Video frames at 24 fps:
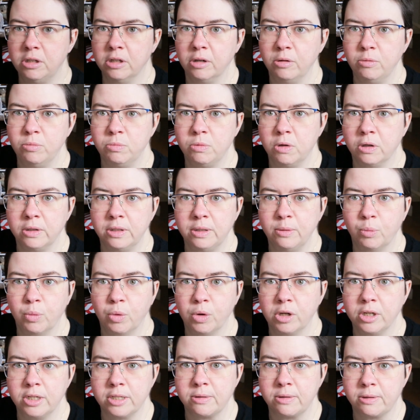
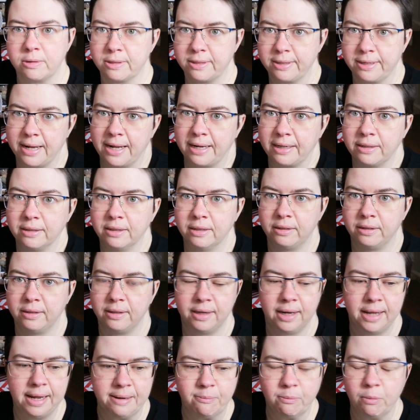didn't want a
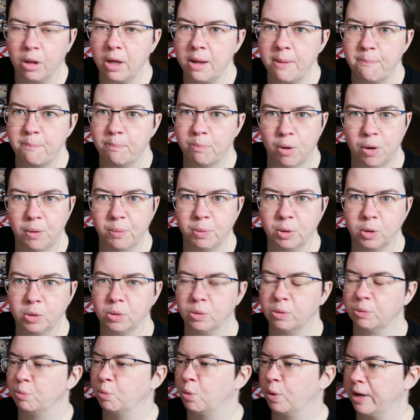standard name like Bob
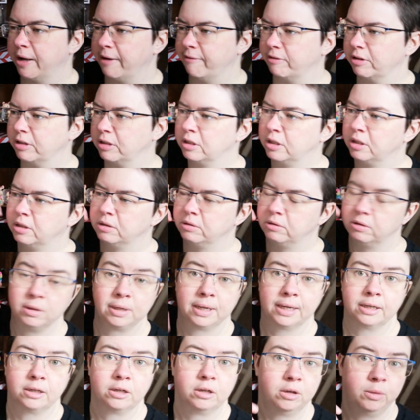or whatever.
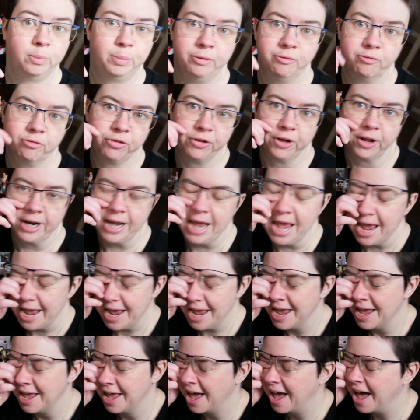That could have been
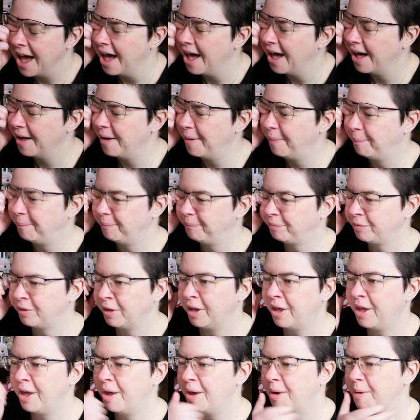funny.
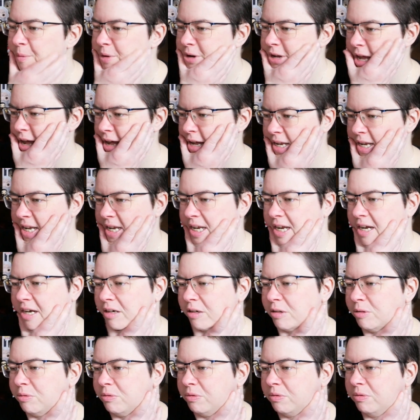But yeah,
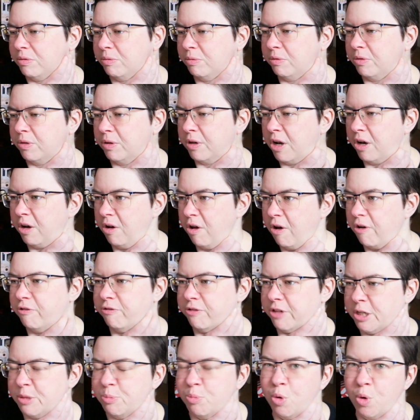a
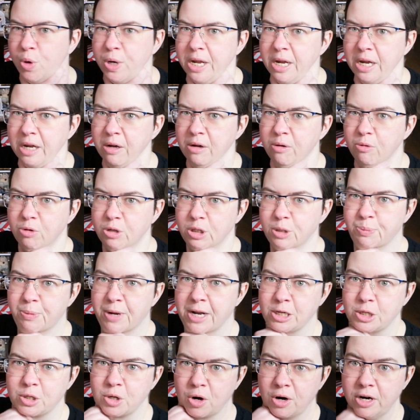lot of this morning was
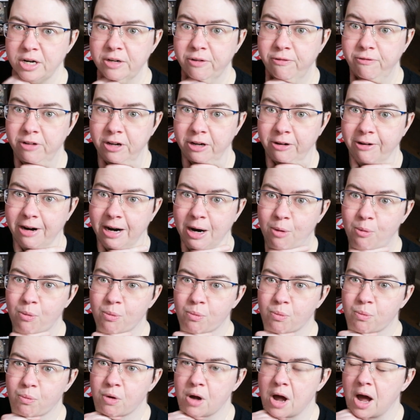spent trying to figure
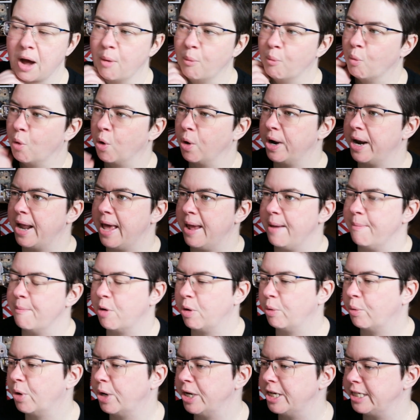out what
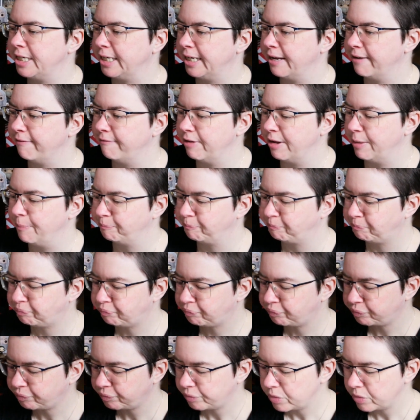name I wanted to give him.